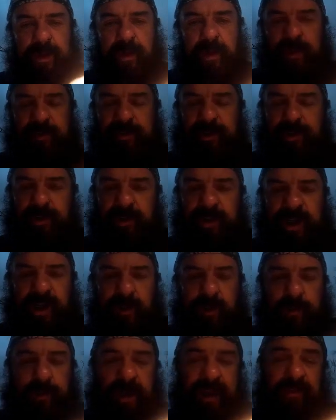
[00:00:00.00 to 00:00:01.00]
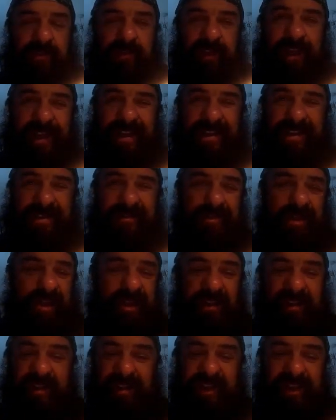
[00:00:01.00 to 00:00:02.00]
If you're doing that with pike flies,
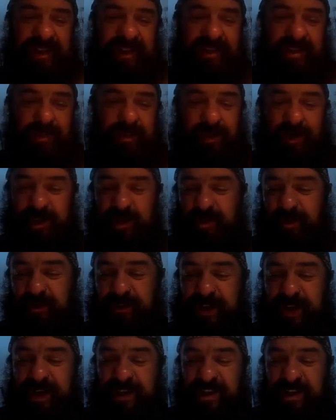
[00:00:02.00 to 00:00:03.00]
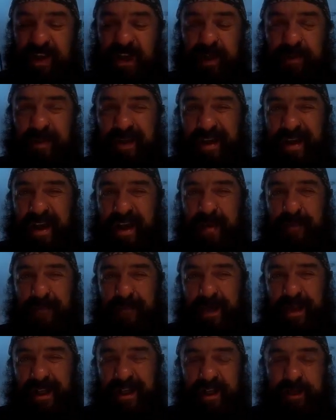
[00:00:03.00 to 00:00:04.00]
to be honest with you, it's going to be a
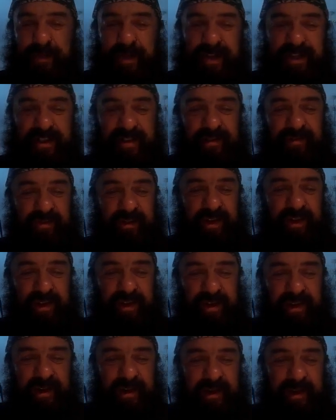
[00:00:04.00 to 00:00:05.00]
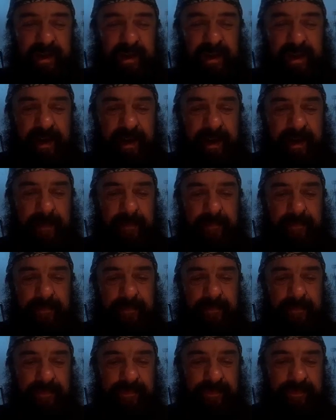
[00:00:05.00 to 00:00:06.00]
bit expensive,
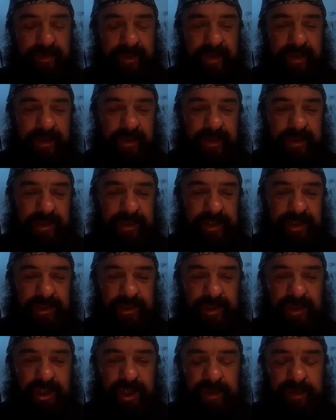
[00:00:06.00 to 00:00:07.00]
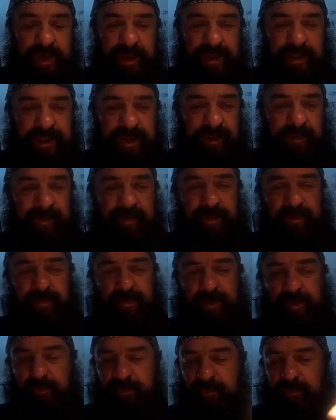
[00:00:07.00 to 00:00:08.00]
because it's not cheap, that stuff.
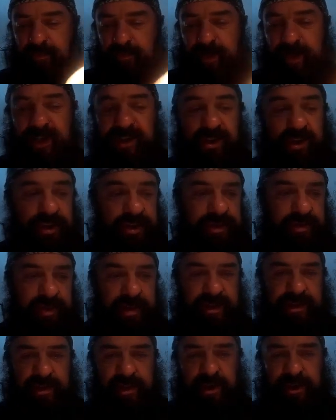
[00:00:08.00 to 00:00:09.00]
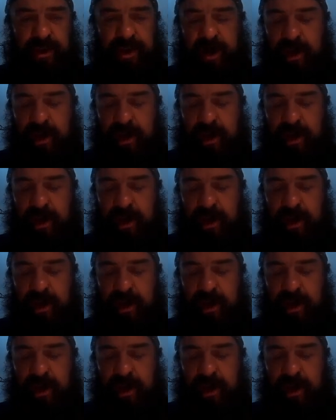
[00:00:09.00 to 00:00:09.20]
But it's good. It's good.